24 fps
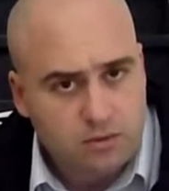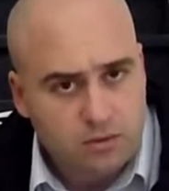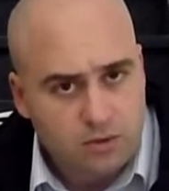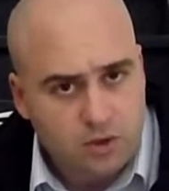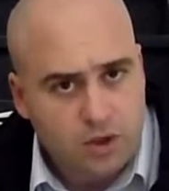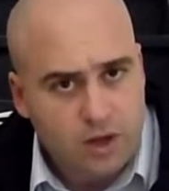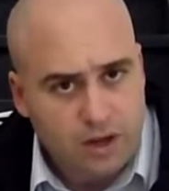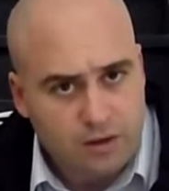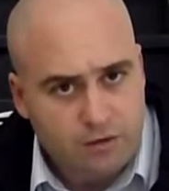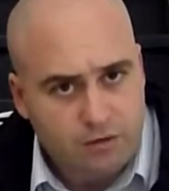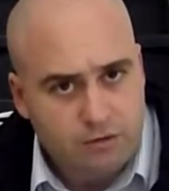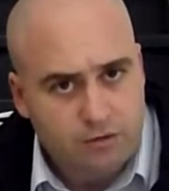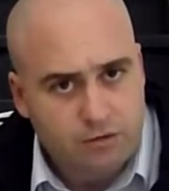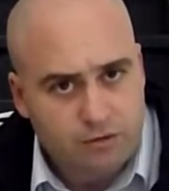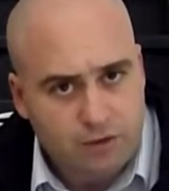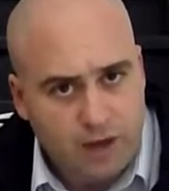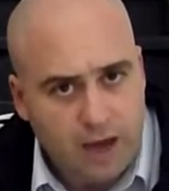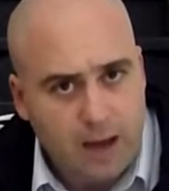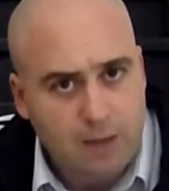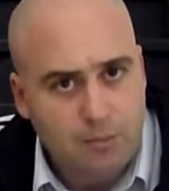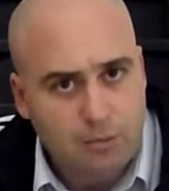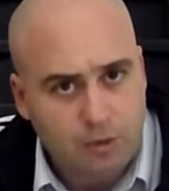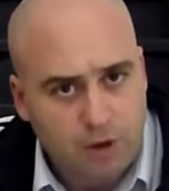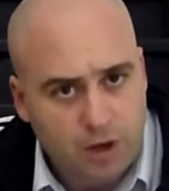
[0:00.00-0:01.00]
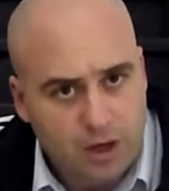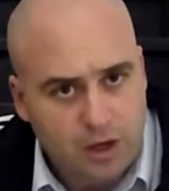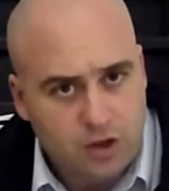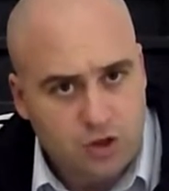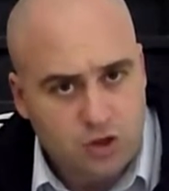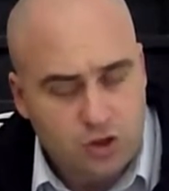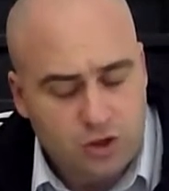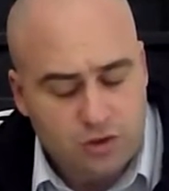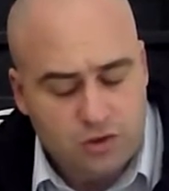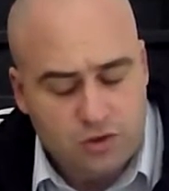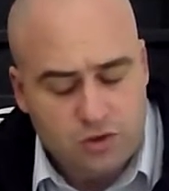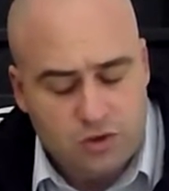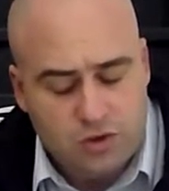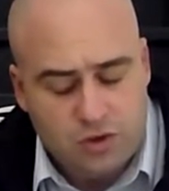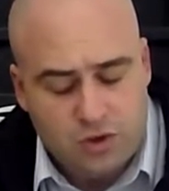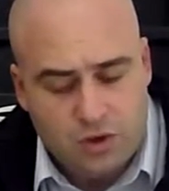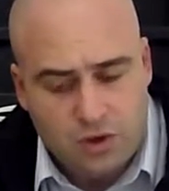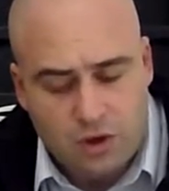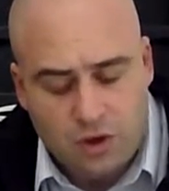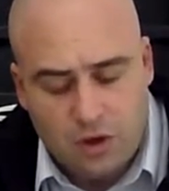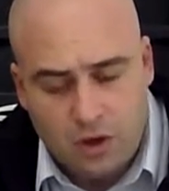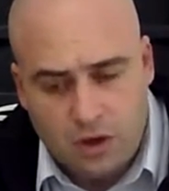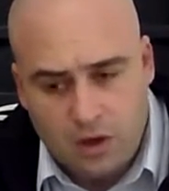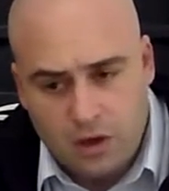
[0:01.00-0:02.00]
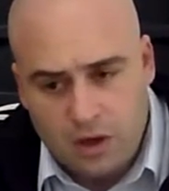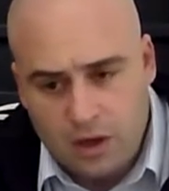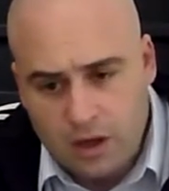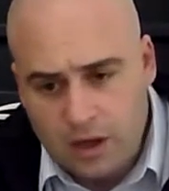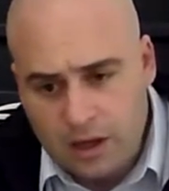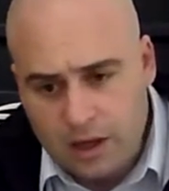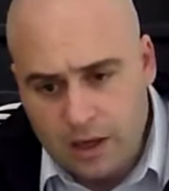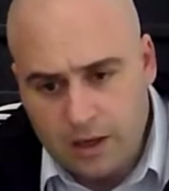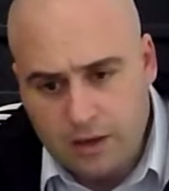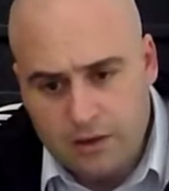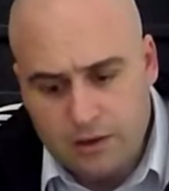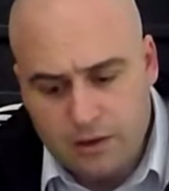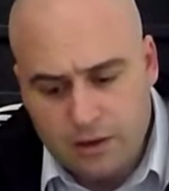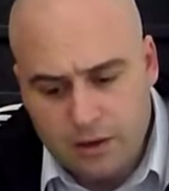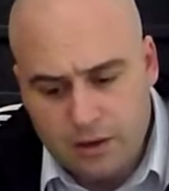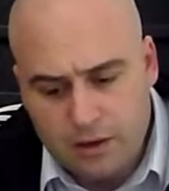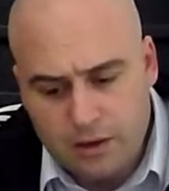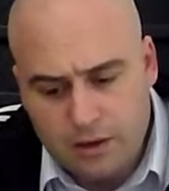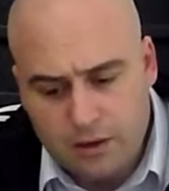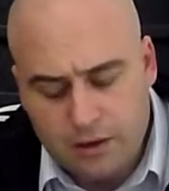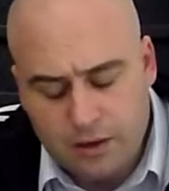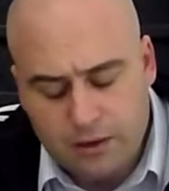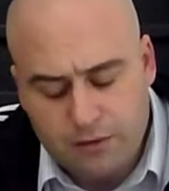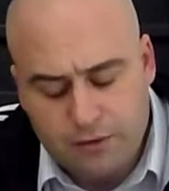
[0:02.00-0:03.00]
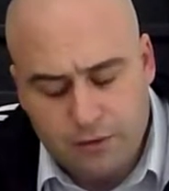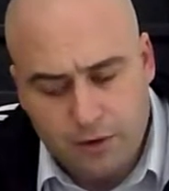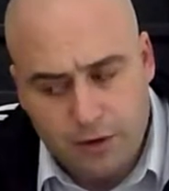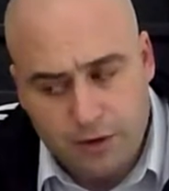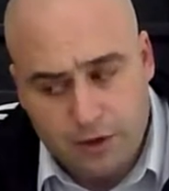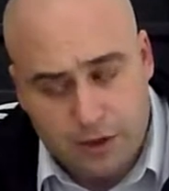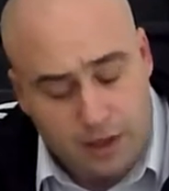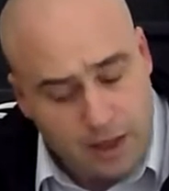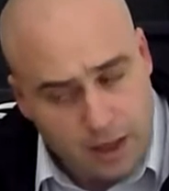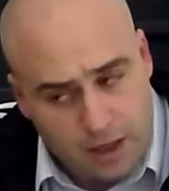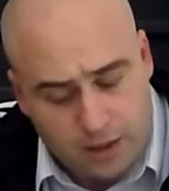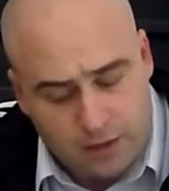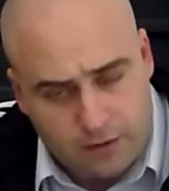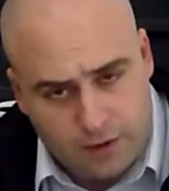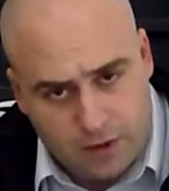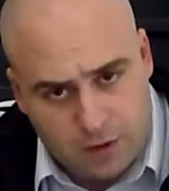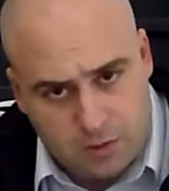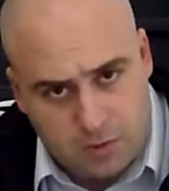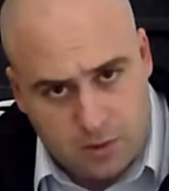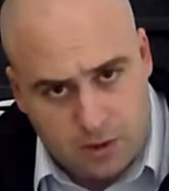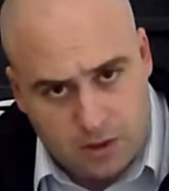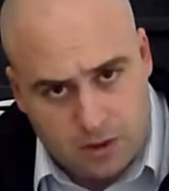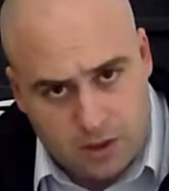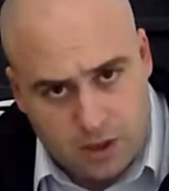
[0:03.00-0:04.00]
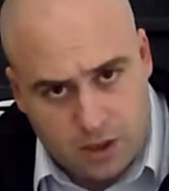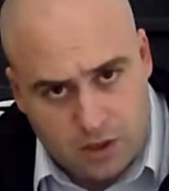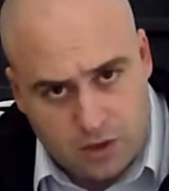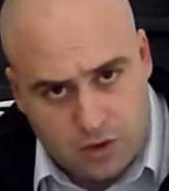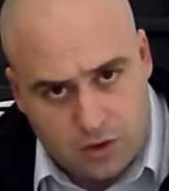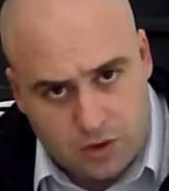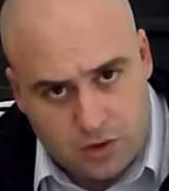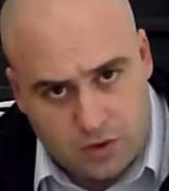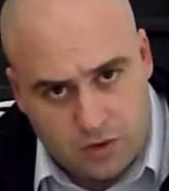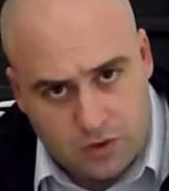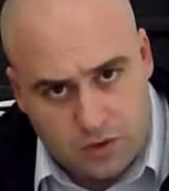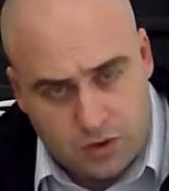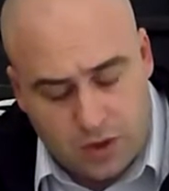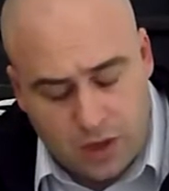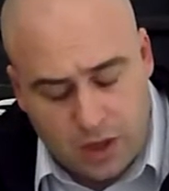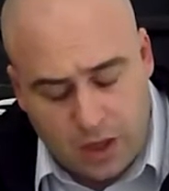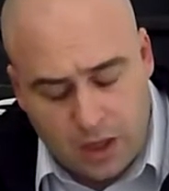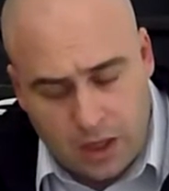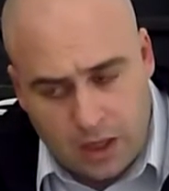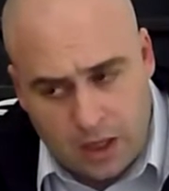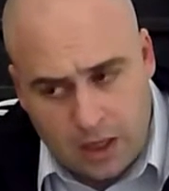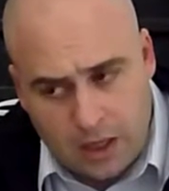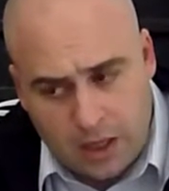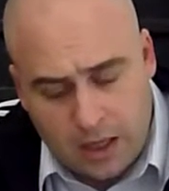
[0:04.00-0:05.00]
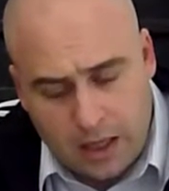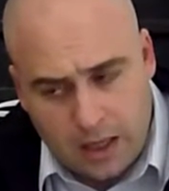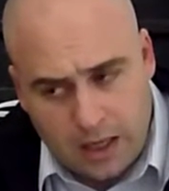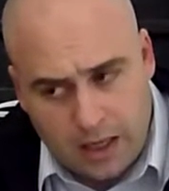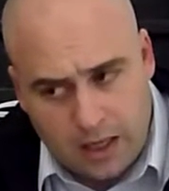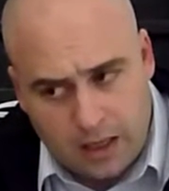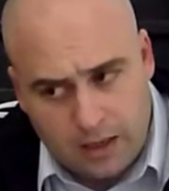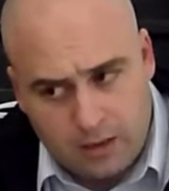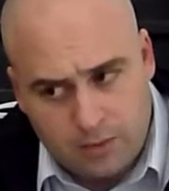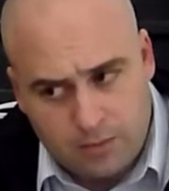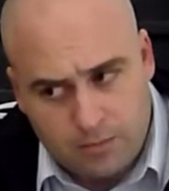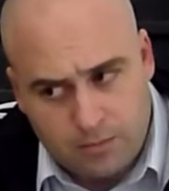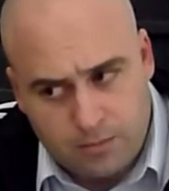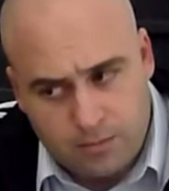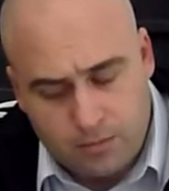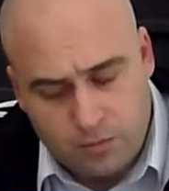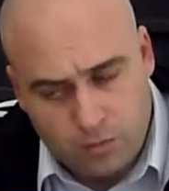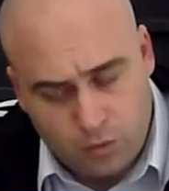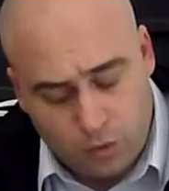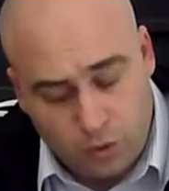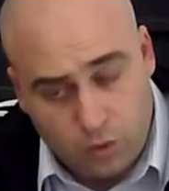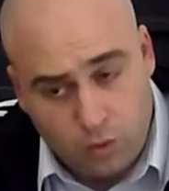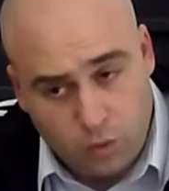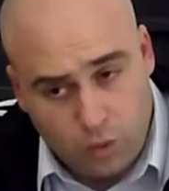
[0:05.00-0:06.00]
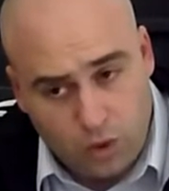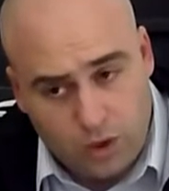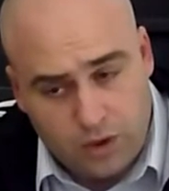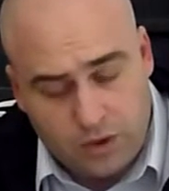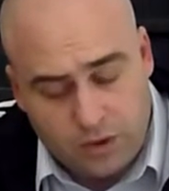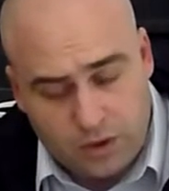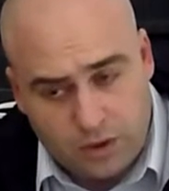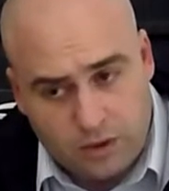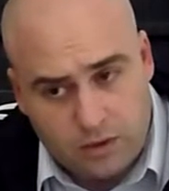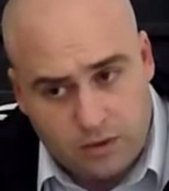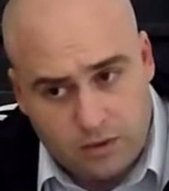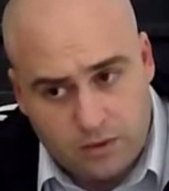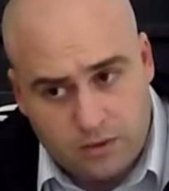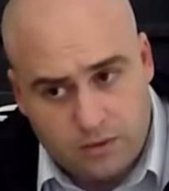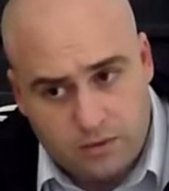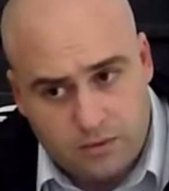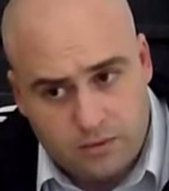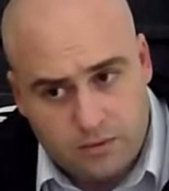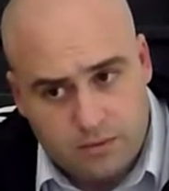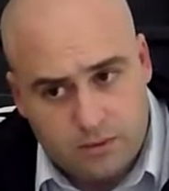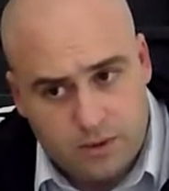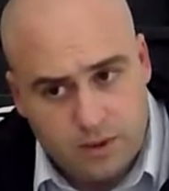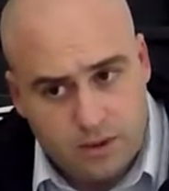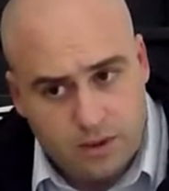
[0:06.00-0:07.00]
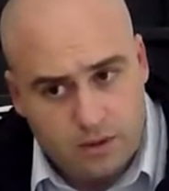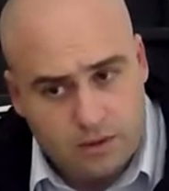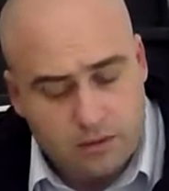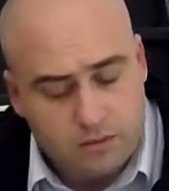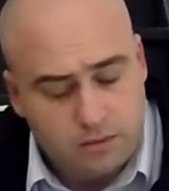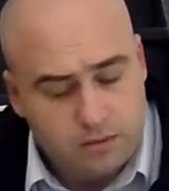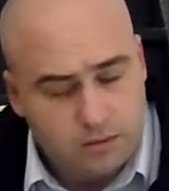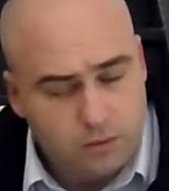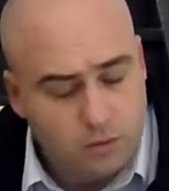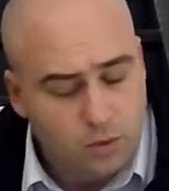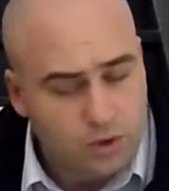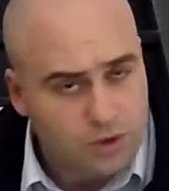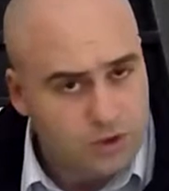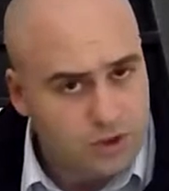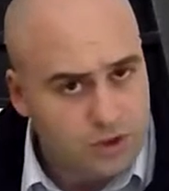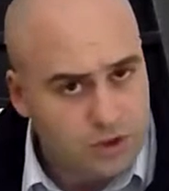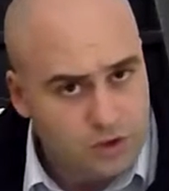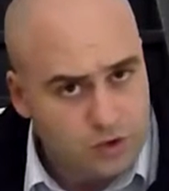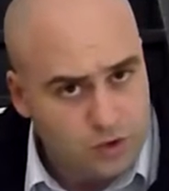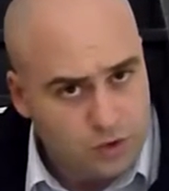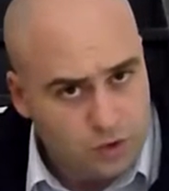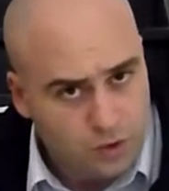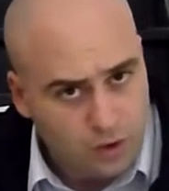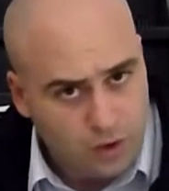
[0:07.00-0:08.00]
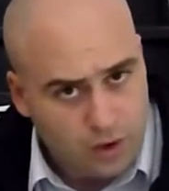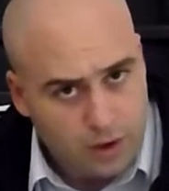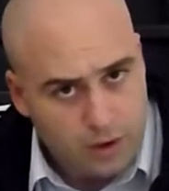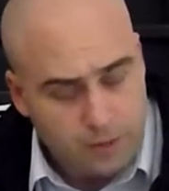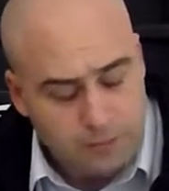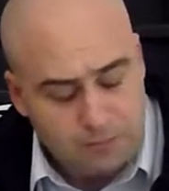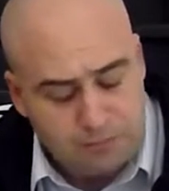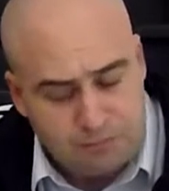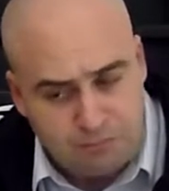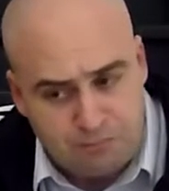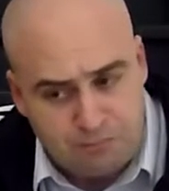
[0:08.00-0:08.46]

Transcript: you'd have apprehensions and, uh, and very negative expectations and would wonder, you know, what's his story.